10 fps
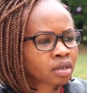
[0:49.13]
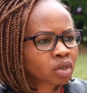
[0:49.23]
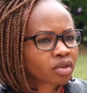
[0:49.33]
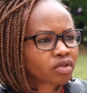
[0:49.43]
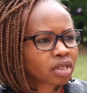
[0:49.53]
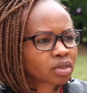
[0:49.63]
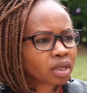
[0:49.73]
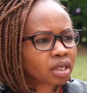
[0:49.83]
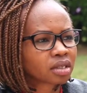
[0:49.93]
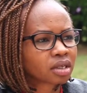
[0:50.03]
So the first
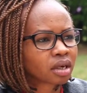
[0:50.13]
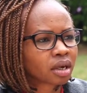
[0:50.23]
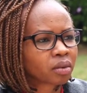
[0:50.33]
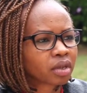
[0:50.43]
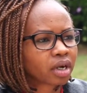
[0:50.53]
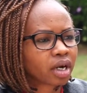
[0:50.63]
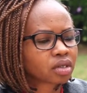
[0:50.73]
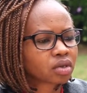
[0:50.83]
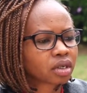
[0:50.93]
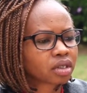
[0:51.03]
one is with
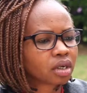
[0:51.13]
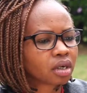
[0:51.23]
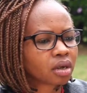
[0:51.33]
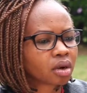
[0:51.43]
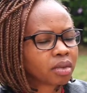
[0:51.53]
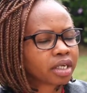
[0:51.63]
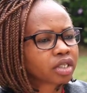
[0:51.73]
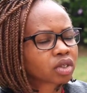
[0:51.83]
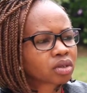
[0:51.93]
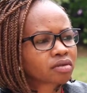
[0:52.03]
regards to the
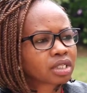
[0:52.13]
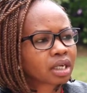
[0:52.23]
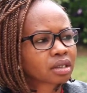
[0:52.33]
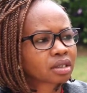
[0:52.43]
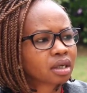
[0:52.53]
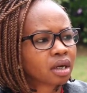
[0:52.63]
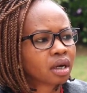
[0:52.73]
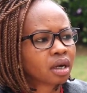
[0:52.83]
obligations of state